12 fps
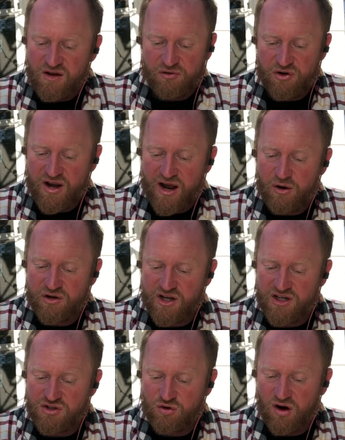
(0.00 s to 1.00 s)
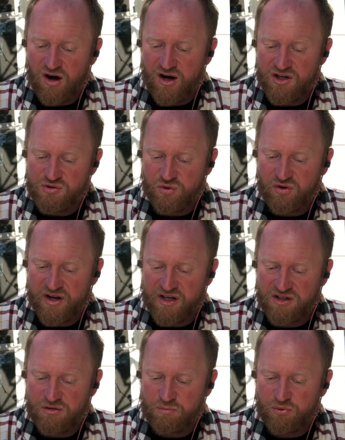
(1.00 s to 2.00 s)
for nowadays laws
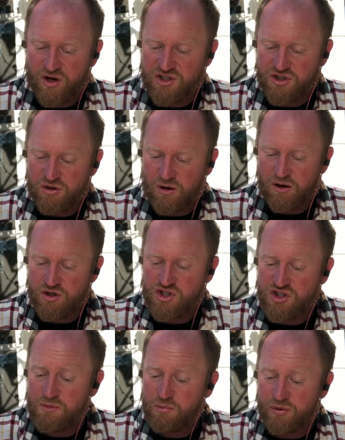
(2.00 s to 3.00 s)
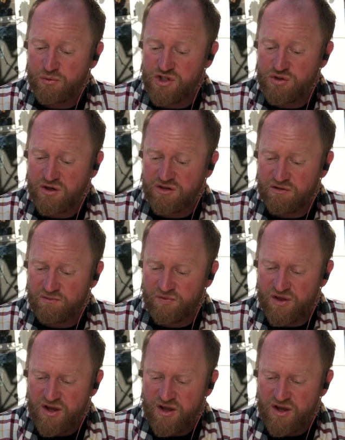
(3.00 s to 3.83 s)
relating to pleasure are somewhat restrictive,